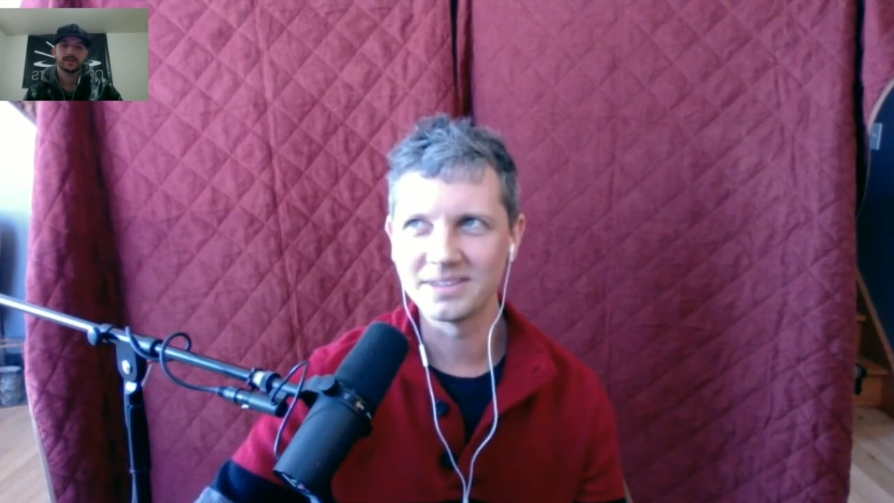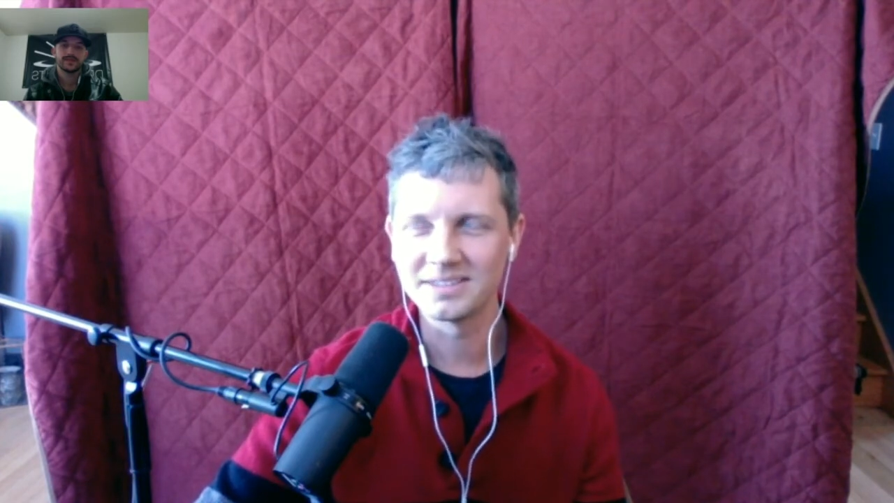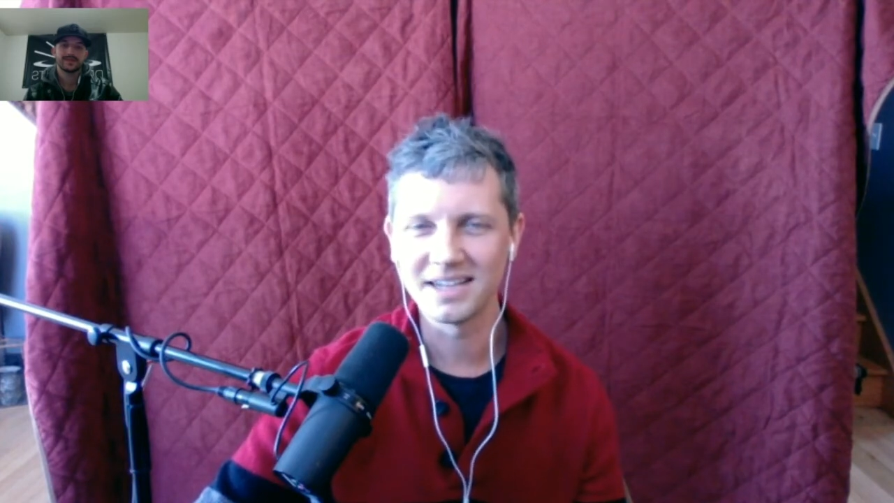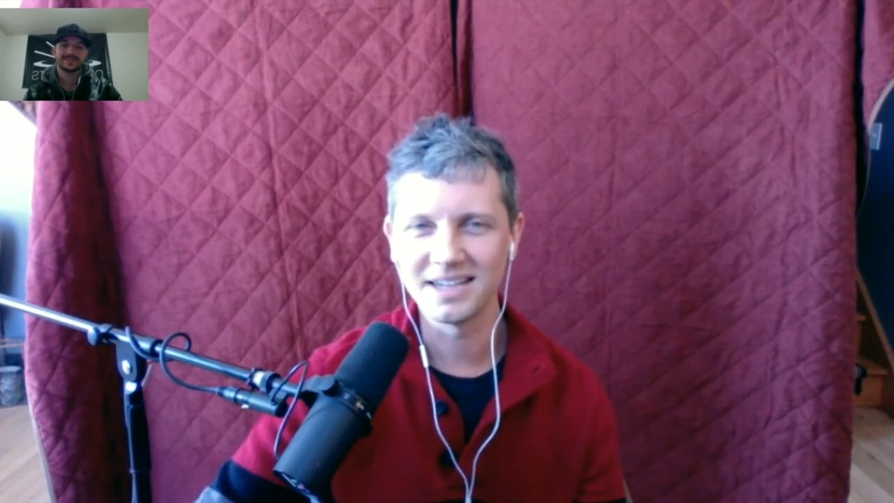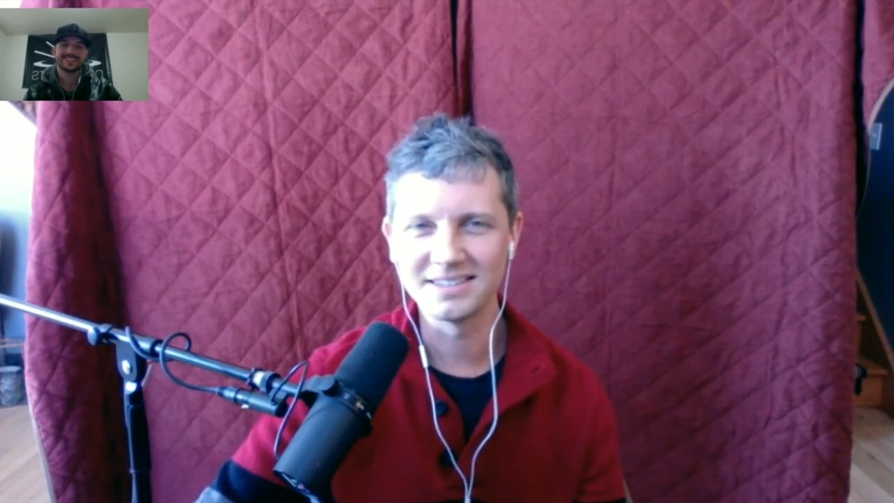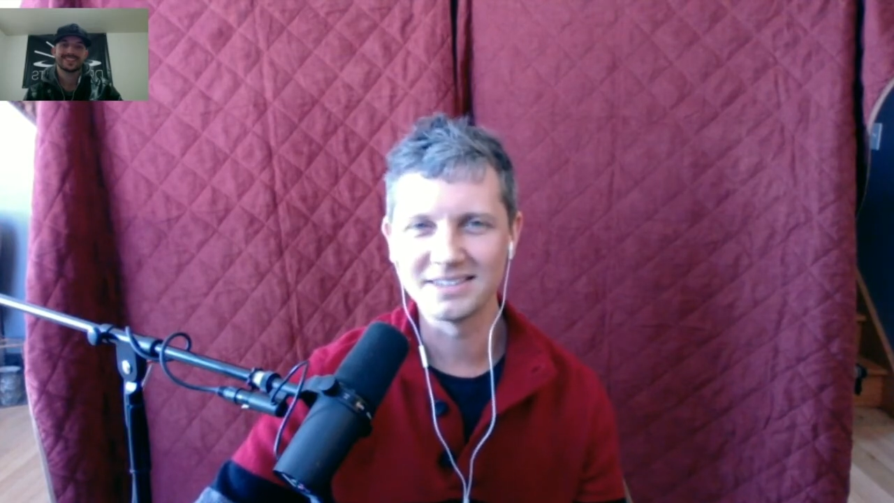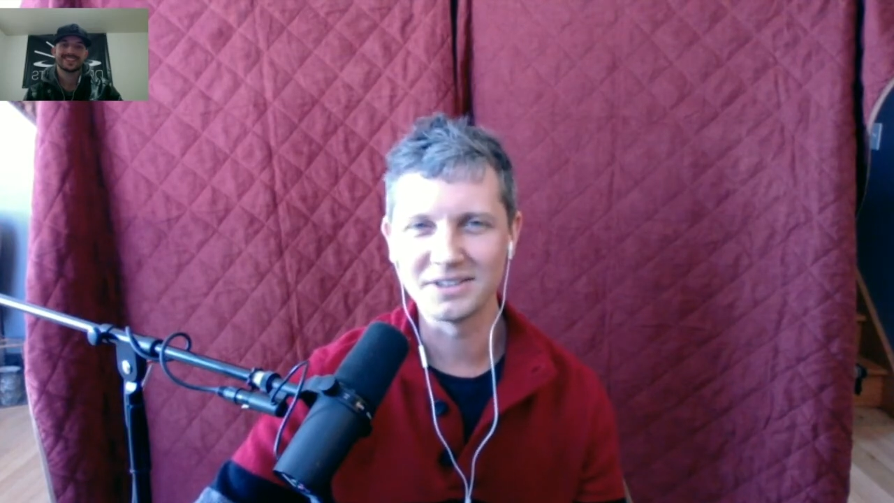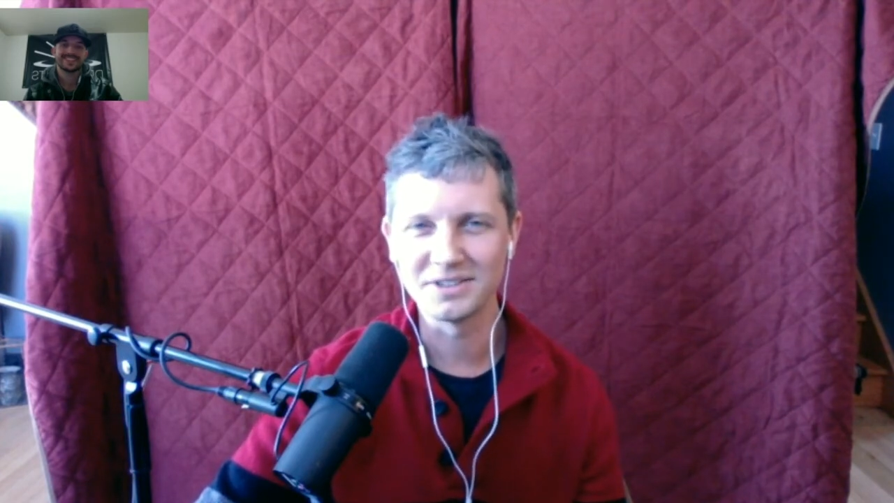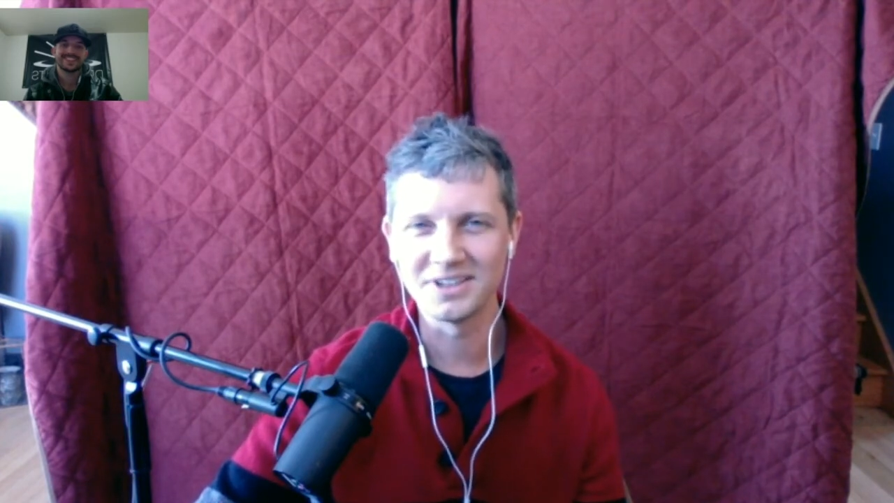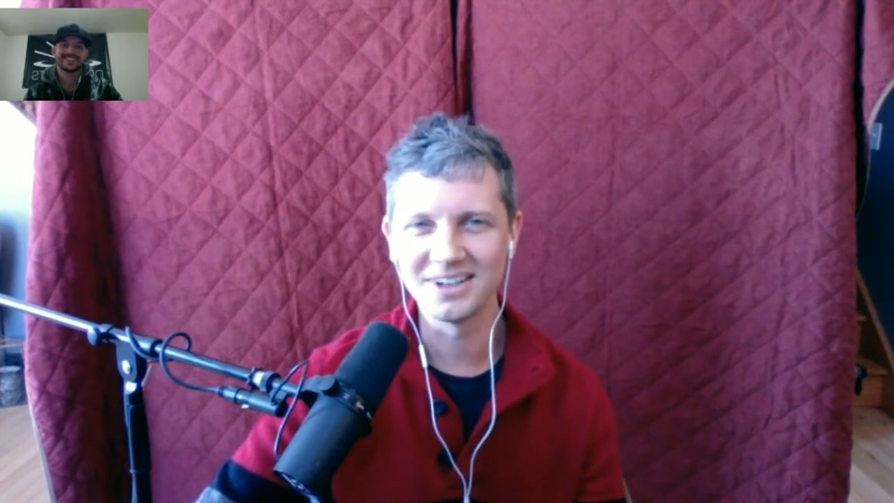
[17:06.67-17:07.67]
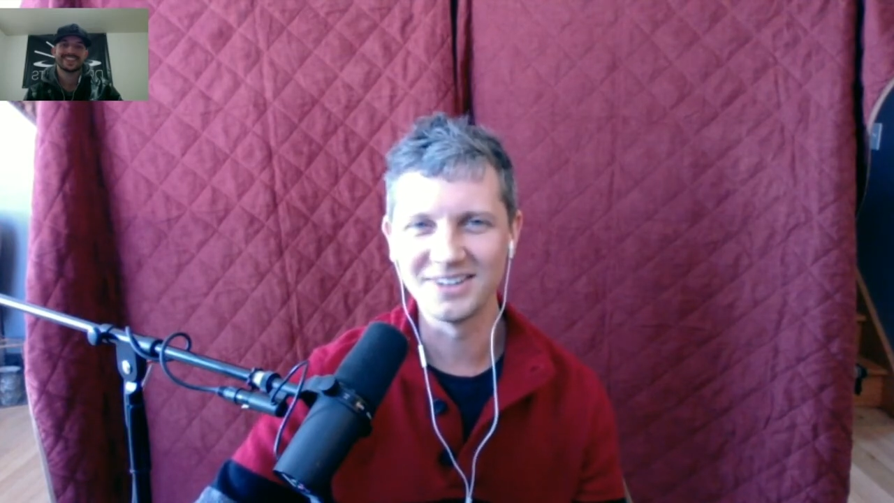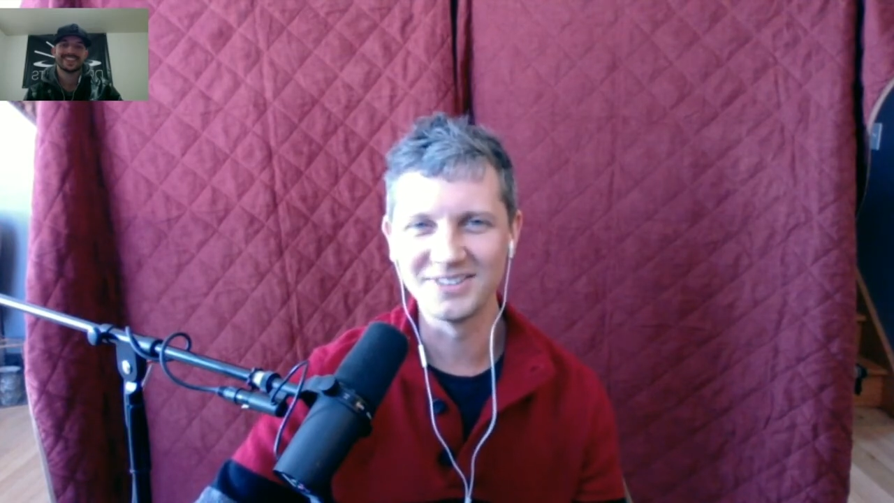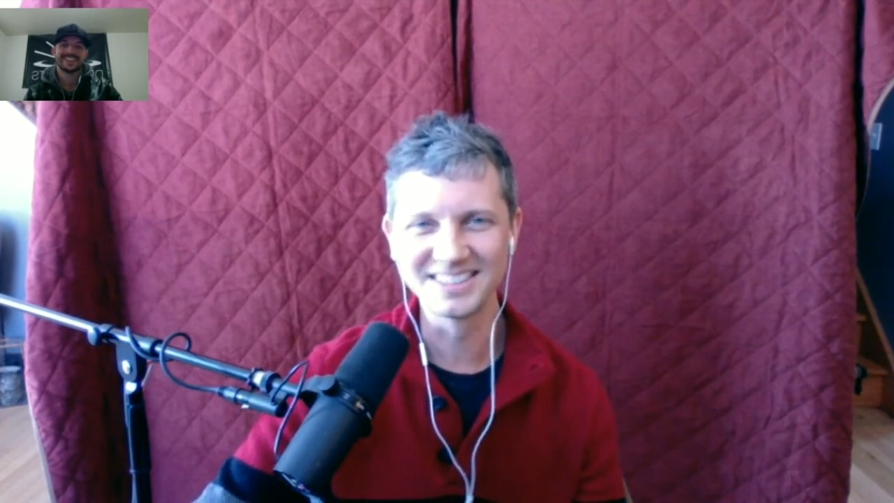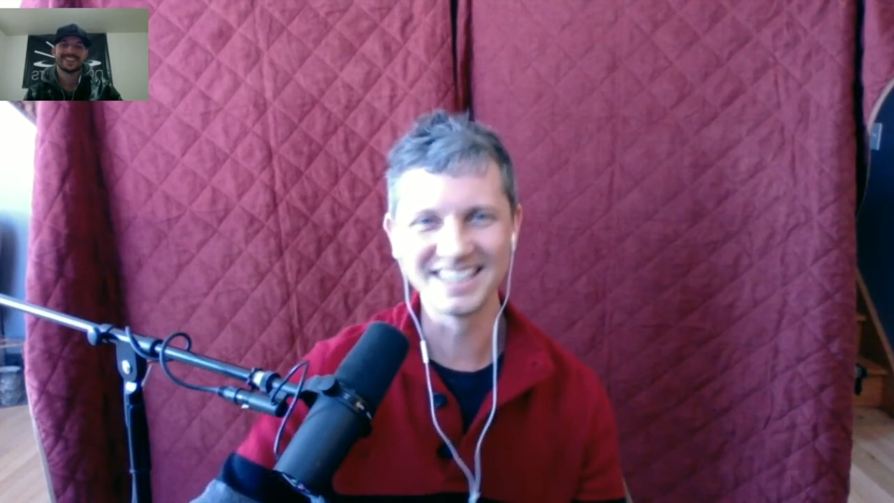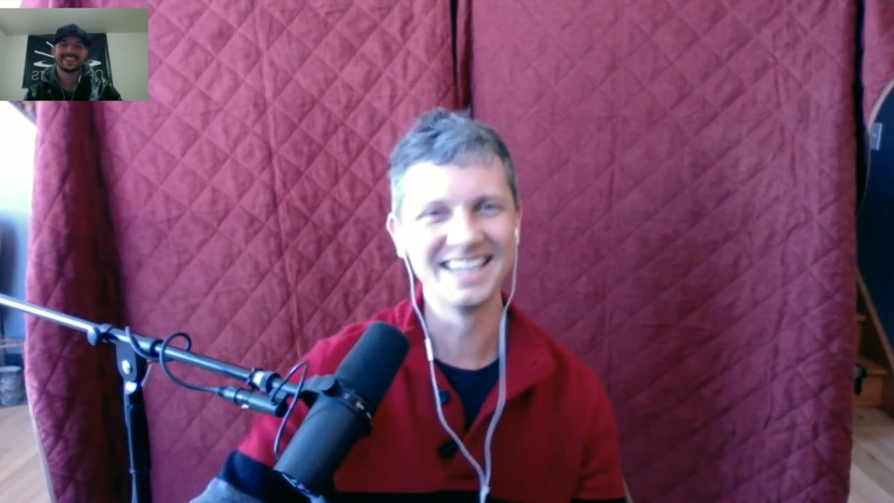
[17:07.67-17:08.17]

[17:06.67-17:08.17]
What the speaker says: the sizes of the drums.